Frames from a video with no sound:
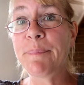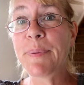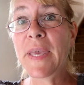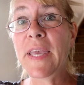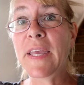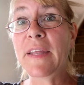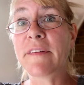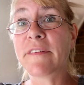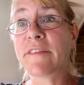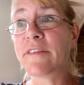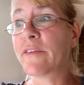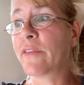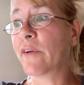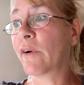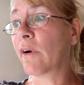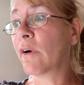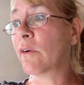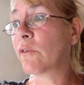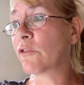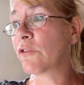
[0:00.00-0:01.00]
beat to
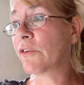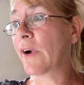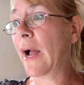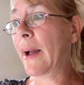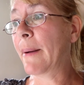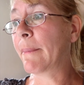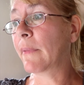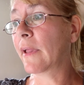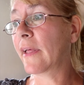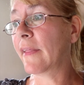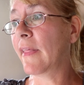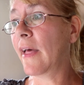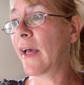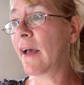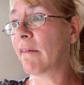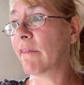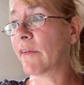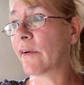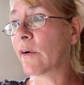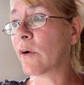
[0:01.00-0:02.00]
their own drum. Like they
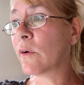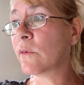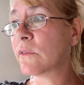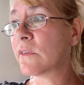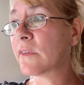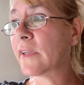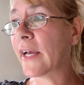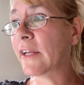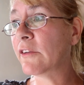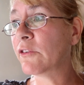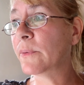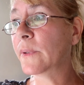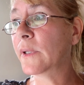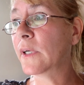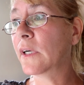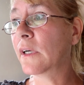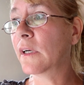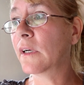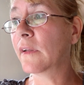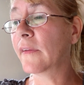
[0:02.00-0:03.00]
have their own
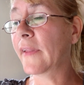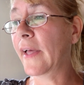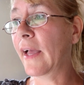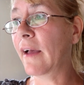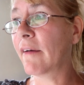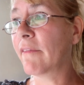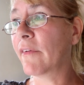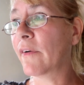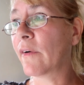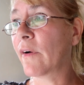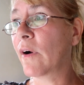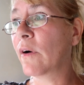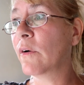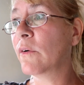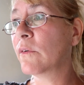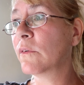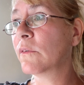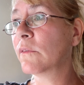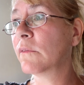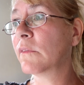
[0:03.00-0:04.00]
schedule, they have their
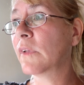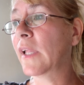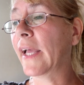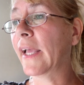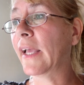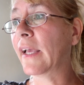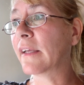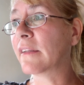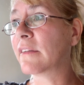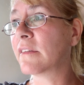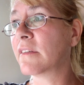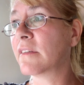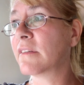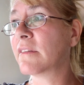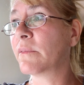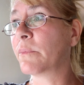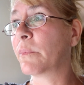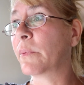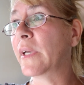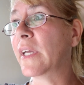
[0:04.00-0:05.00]
own, like it's
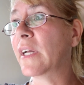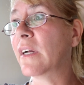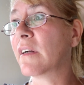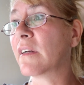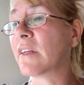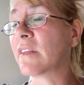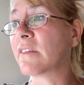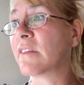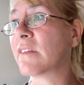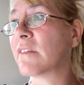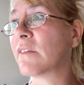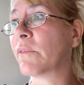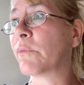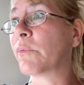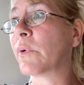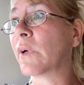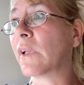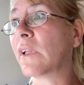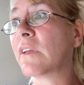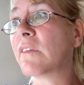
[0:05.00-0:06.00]
just weird. It's just a
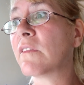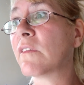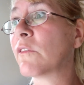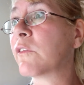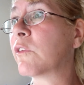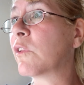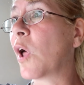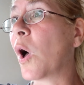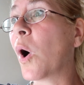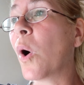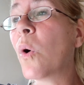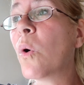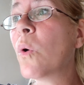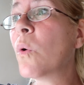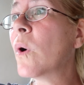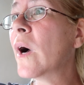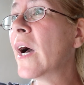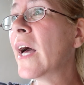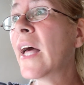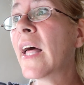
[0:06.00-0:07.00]
really
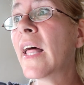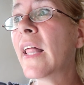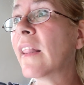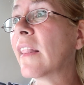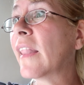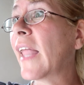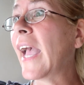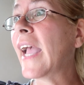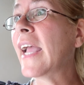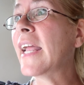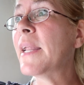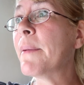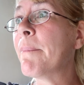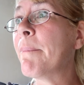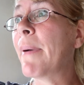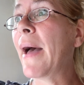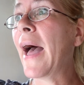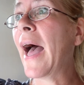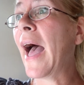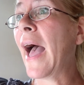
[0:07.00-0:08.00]
slow,
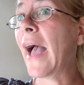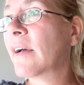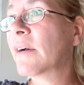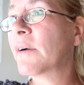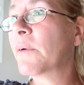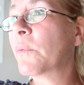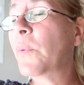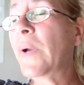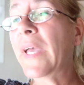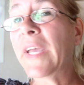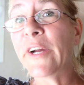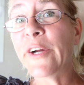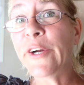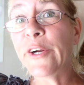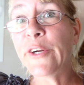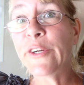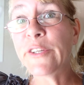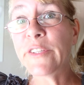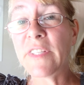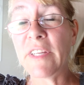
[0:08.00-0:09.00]
laid back,
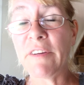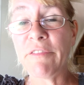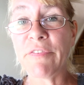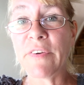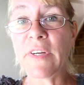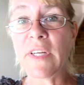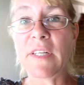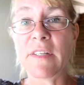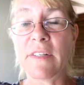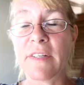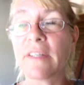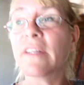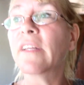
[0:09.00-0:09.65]
weird, different